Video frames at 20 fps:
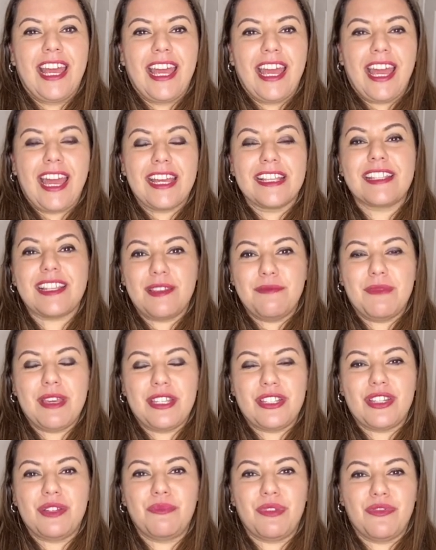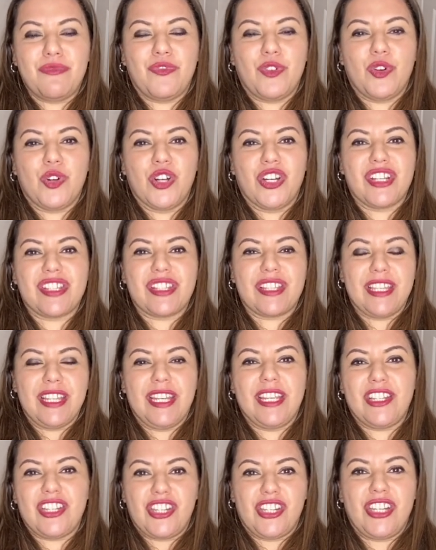As I mentioned before,
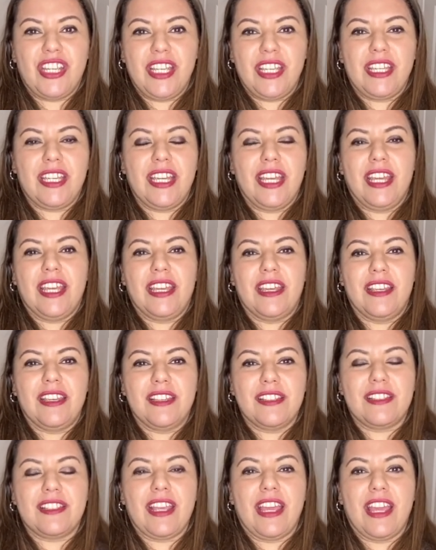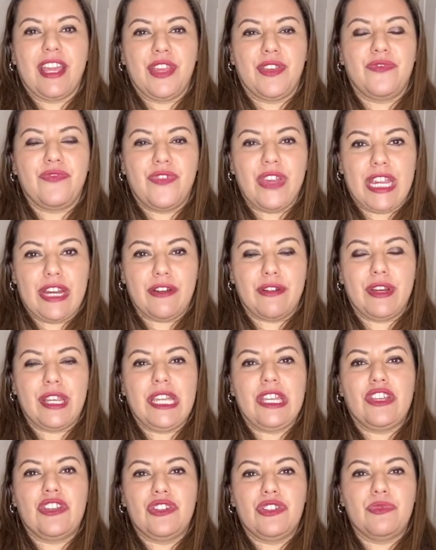City Chic is a very
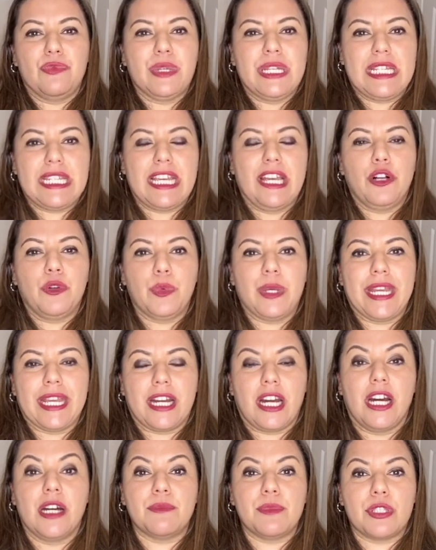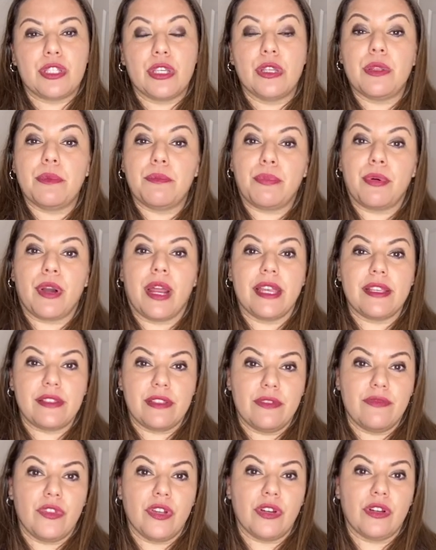good retail when it comes to the price
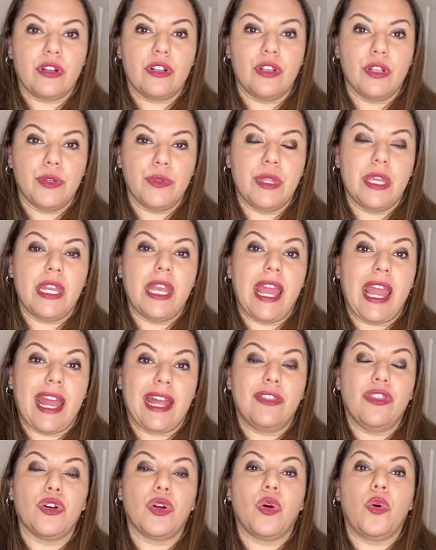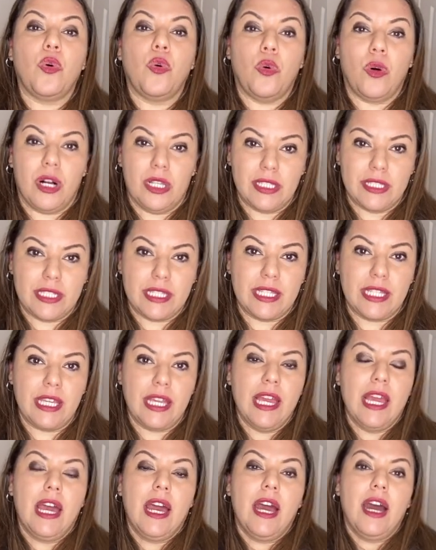of their clothing and the quality.
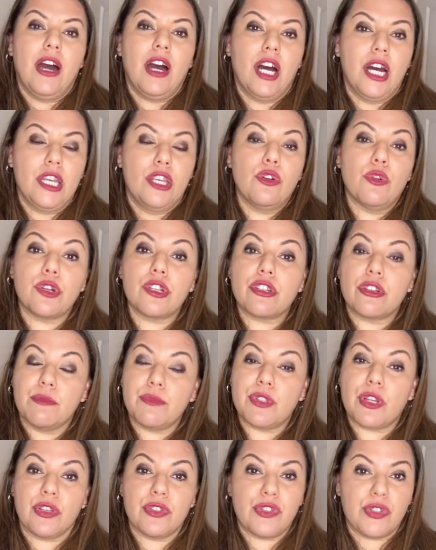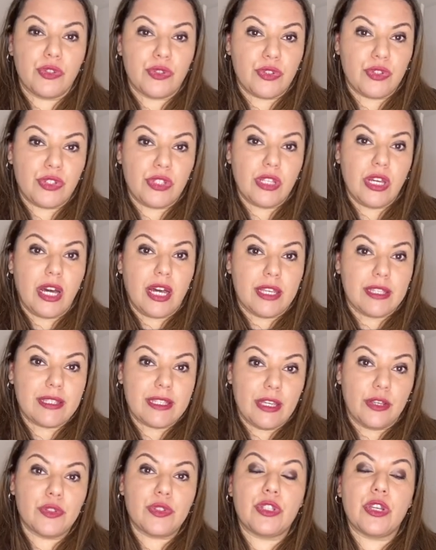Uh, Nordstrom's also uh,
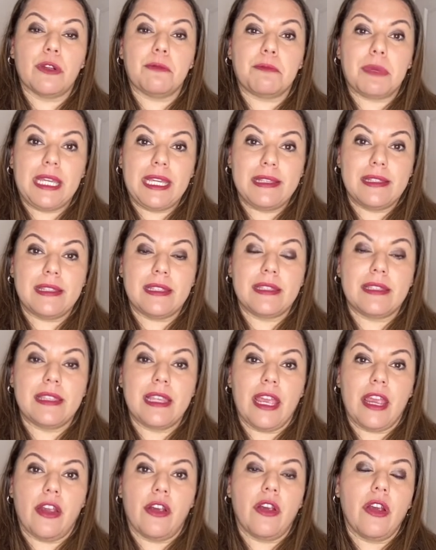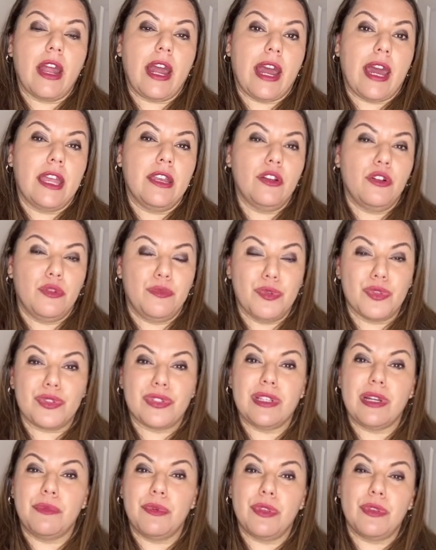sells their pieces there at almost
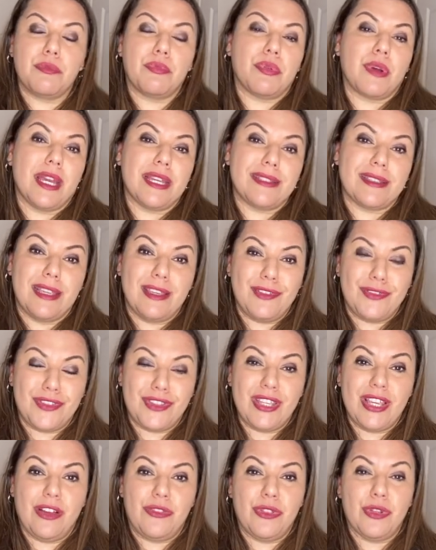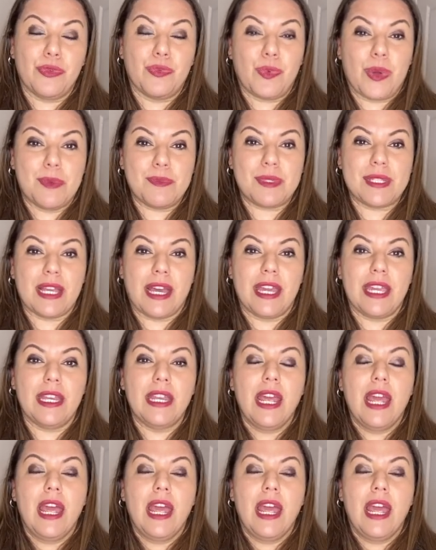double the price that you see on their website.